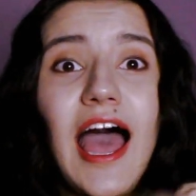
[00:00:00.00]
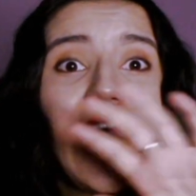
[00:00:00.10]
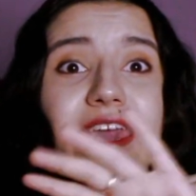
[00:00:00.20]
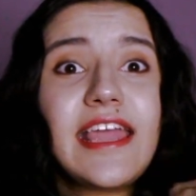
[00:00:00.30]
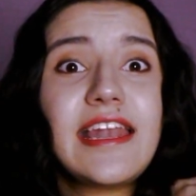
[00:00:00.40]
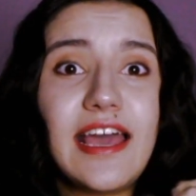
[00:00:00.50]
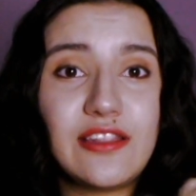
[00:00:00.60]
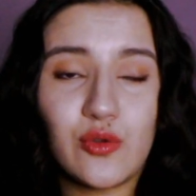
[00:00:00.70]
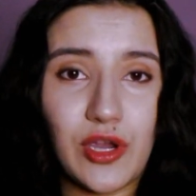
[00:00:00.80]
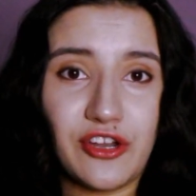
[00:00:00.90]
I
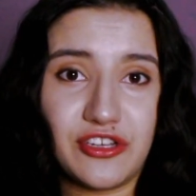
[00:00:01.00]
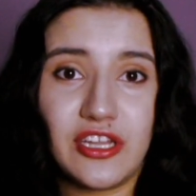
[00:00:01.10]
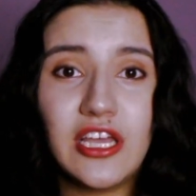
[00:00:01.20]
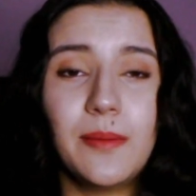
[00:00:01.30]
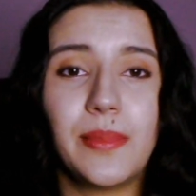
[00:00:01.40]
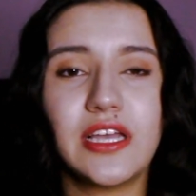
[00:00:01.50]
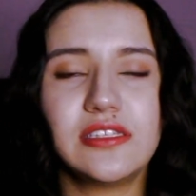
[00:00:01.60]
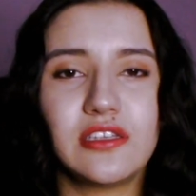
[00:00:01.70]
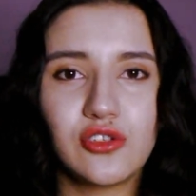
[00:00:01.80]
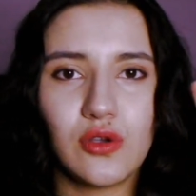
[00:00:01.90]
cannot wear it
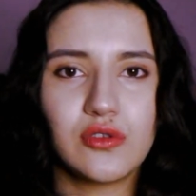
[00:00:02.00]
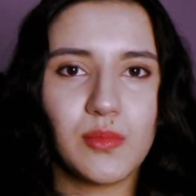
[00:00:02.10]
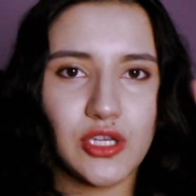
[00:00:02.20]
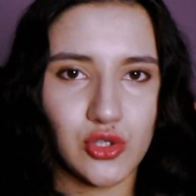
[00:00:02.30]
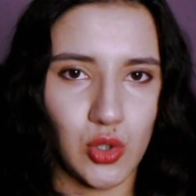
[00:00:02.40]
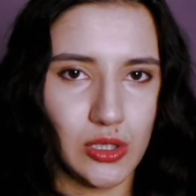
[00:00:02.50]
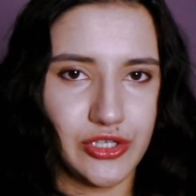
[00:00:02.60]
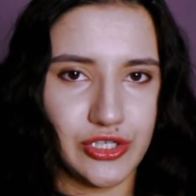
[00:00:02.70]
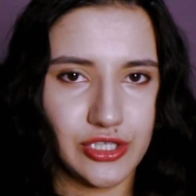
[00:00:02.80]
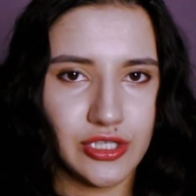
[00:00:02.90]
because it shows my
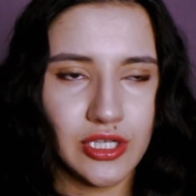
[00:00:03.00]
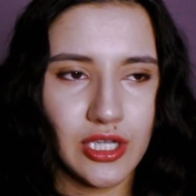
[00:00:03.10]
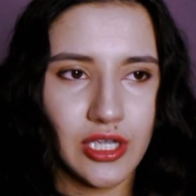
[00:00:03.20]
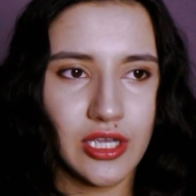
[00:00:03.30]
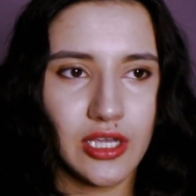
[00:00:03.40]
shoulders.